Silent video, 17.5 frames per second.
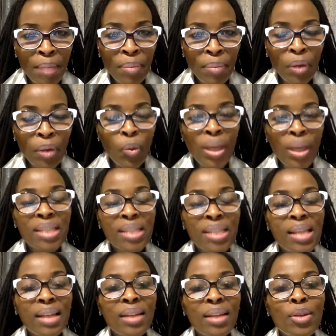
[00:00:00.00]
But when he
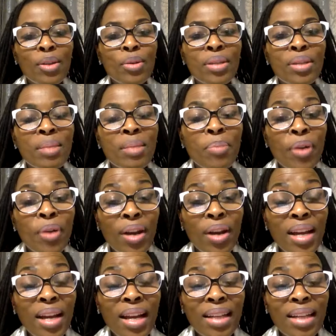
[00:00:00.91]
started using the
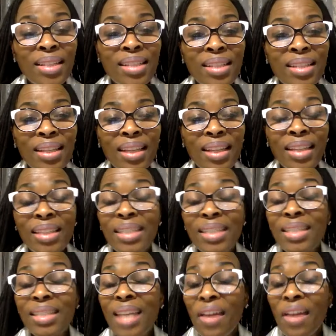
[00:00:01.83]
products,
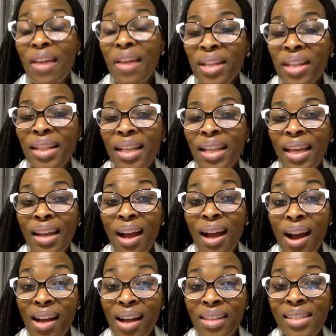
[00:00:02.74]
it definitely
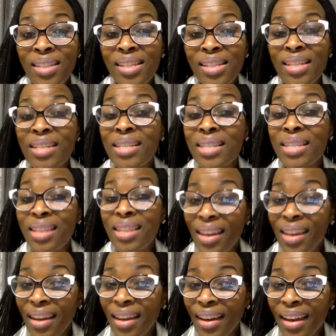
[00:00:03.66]
enhanced his
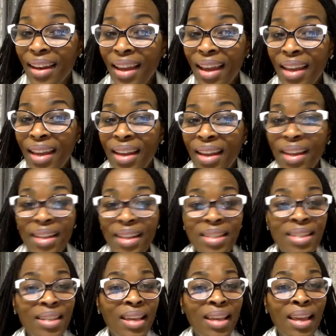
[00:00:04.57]
skin and
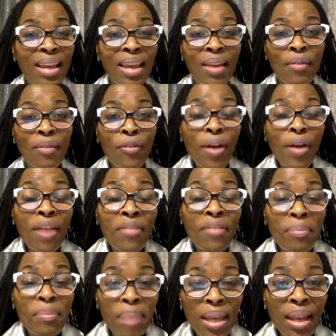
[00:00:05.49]
he's
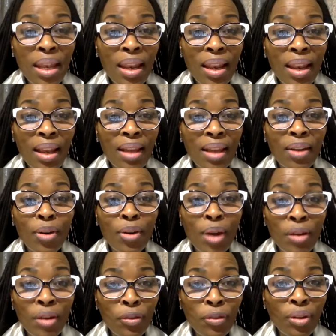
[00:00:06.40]
forever been
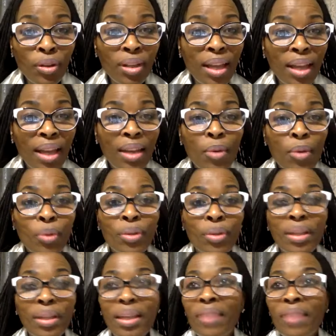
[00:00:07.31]
grateful. And he would
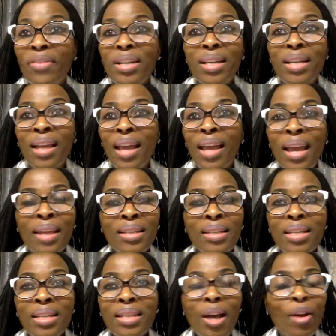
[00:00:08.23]
even
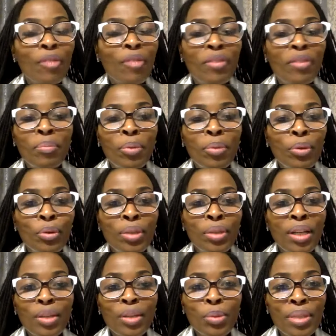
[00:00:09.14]
just out of the blue
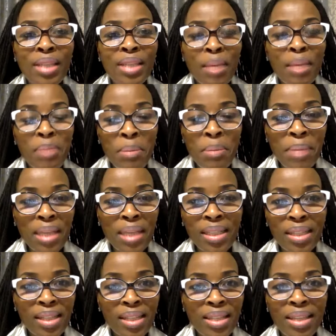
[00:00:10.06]
would send me a
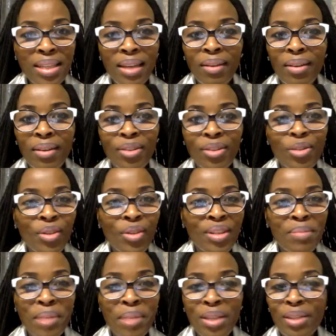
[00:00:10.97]
message and say, gosh,
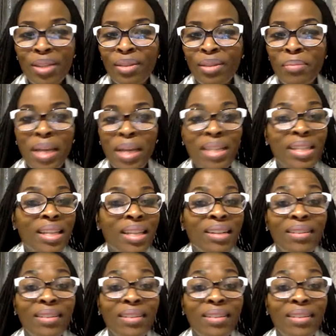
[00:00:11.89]
Roxy, my, my skin